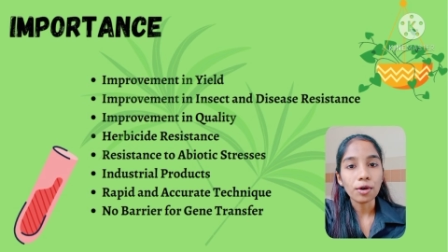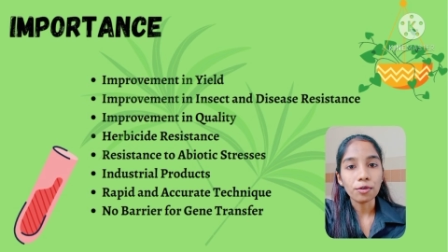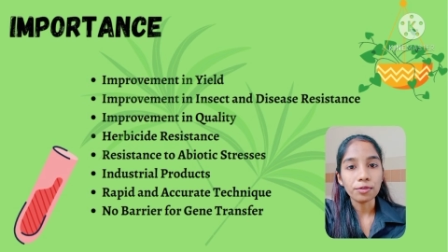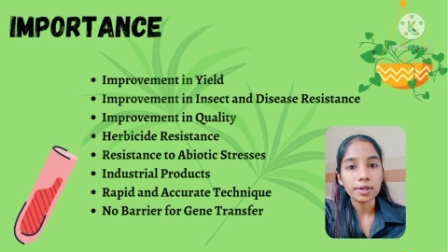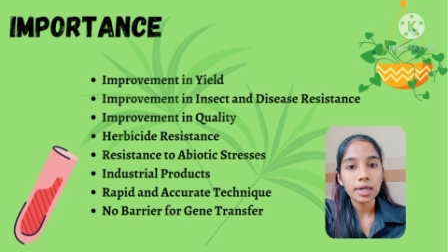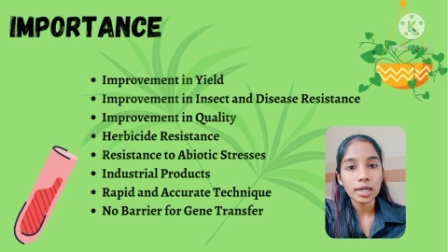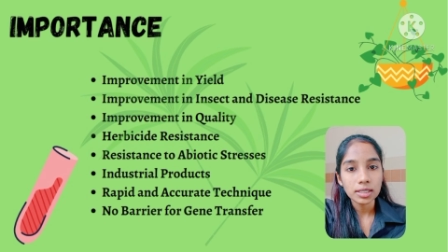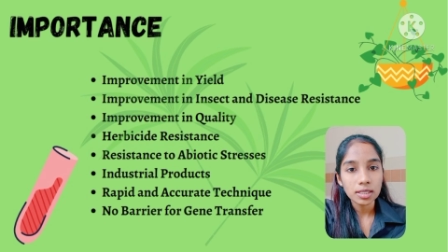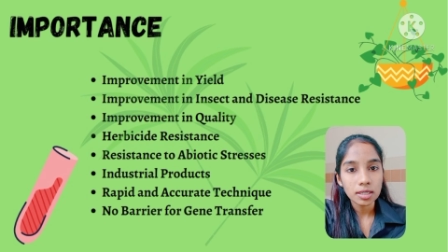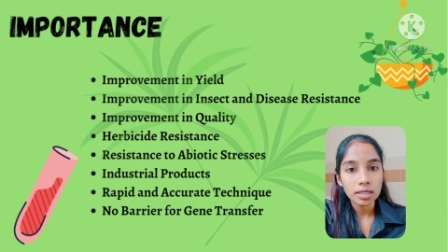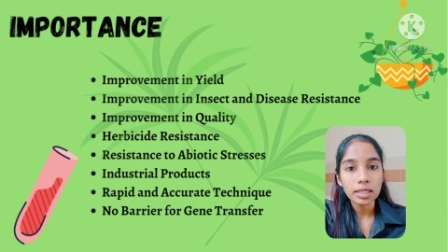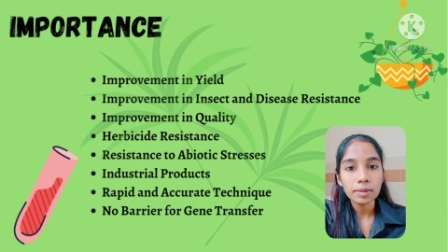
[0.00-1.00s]
of
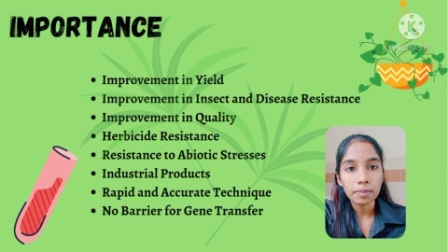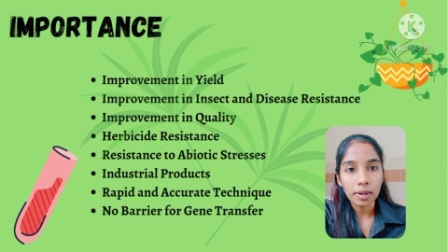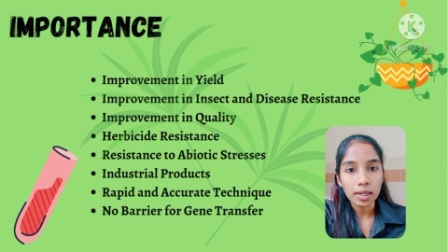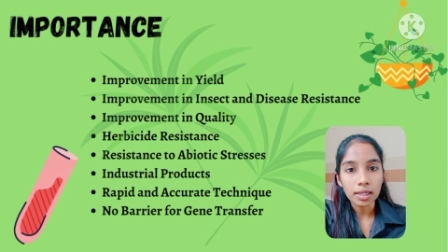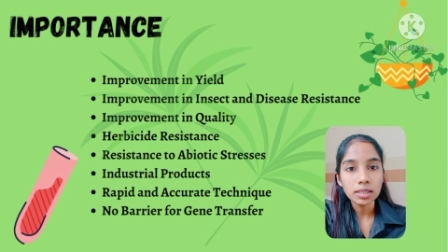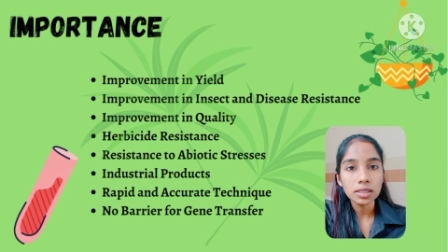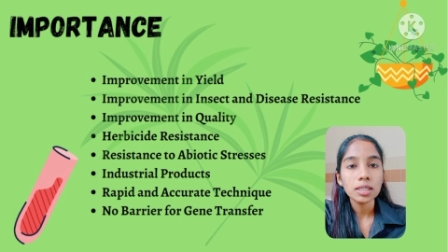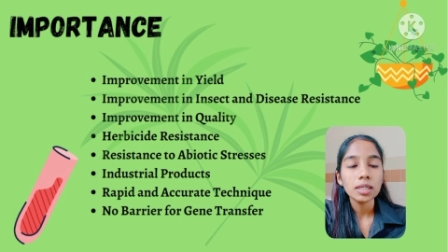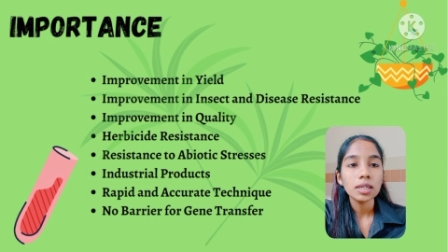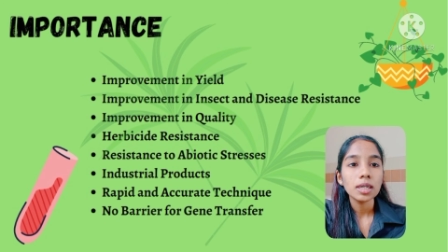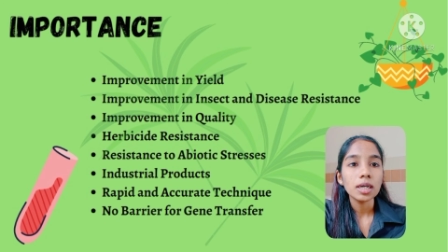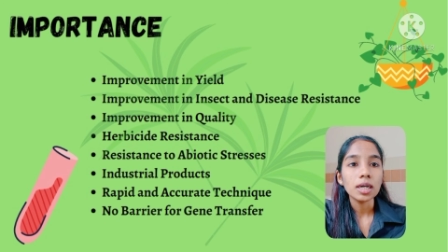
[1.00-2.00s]
transgenic plant.
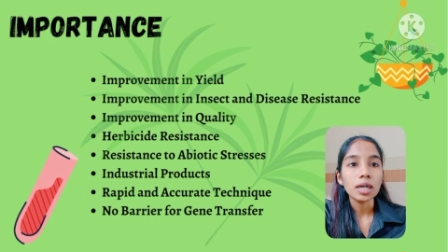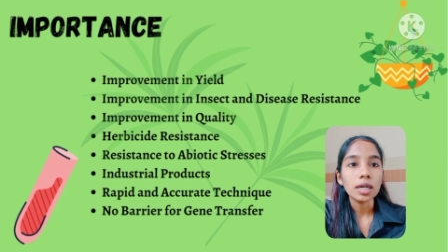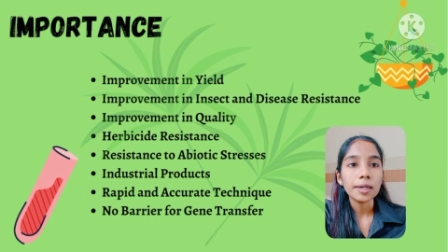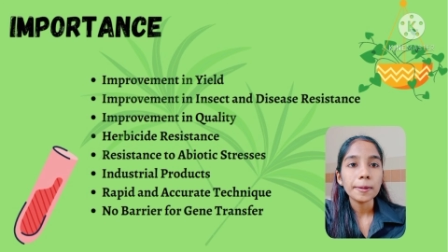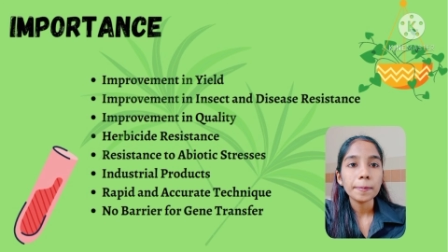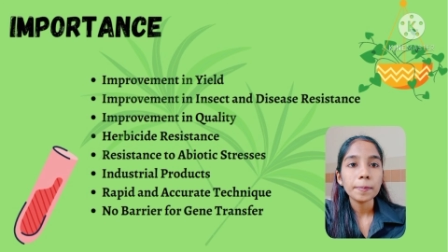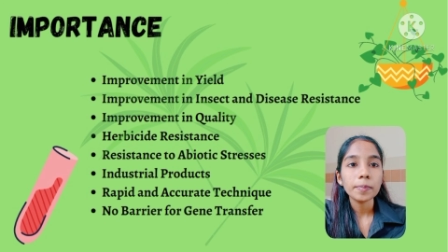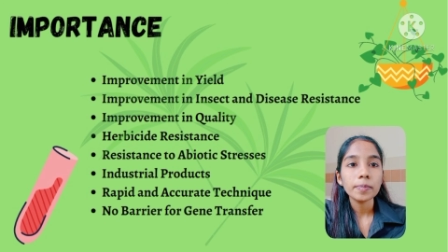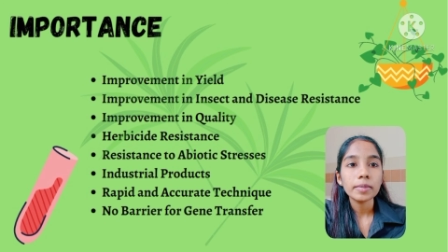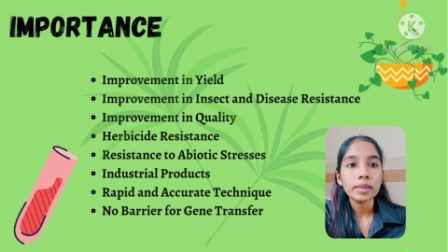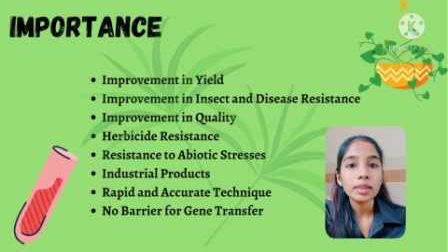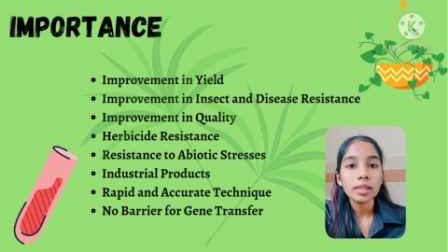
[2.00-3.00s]

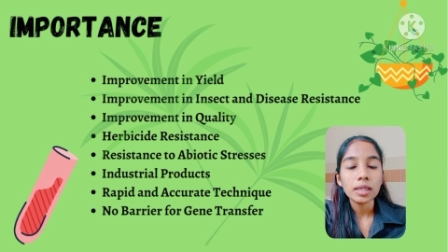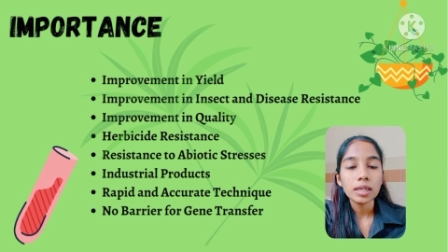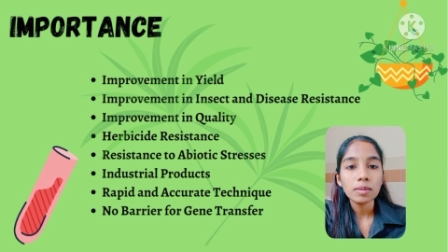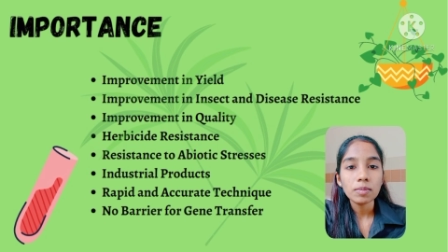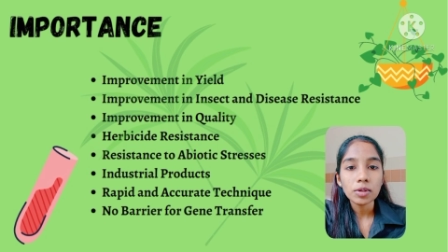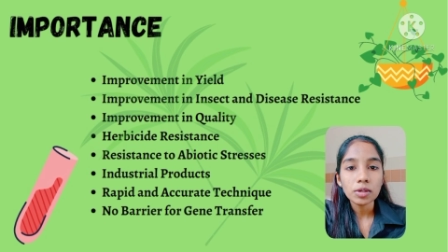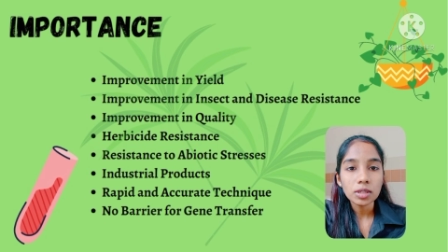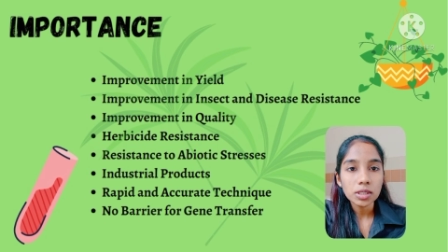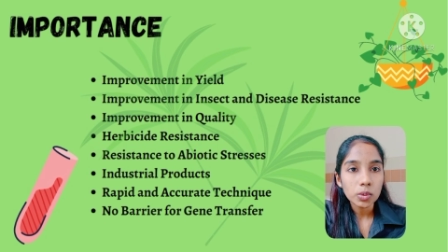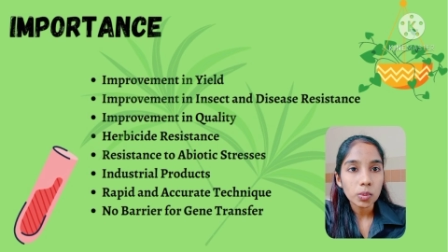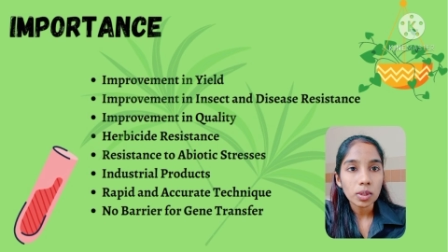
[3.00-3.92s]
The importance